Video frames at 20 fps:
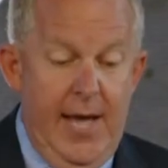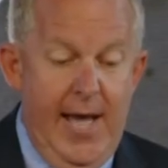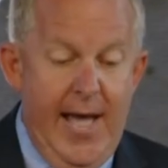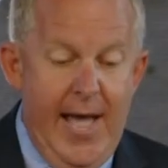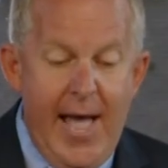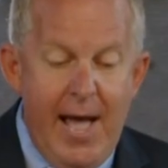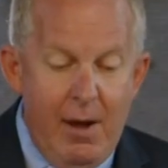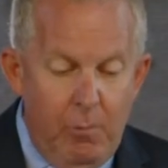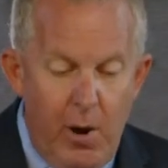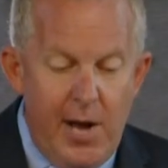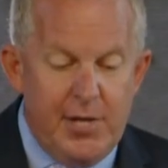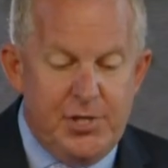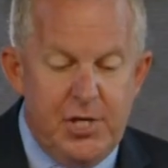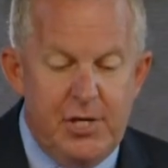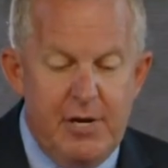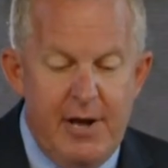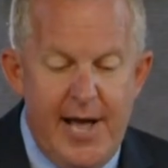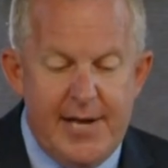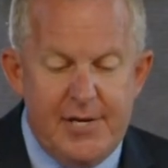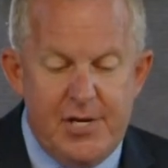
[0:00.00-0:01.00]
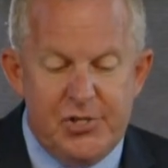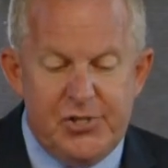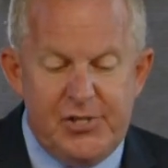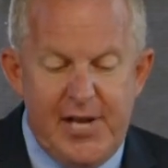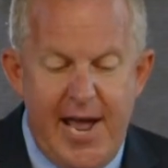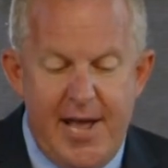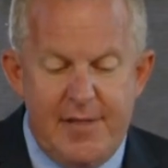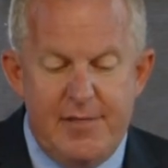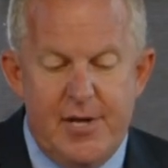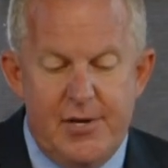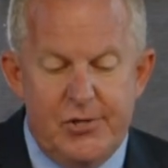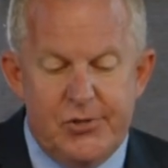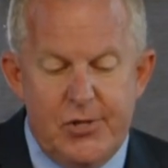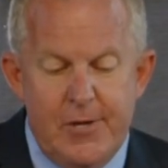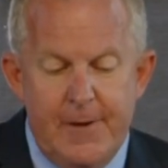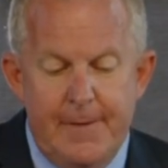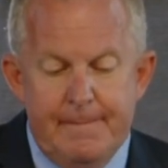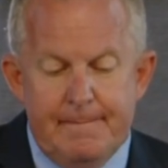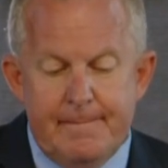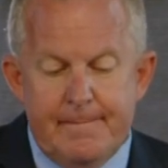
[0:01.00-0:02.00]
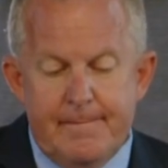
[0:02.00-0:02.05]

I want you to understand this.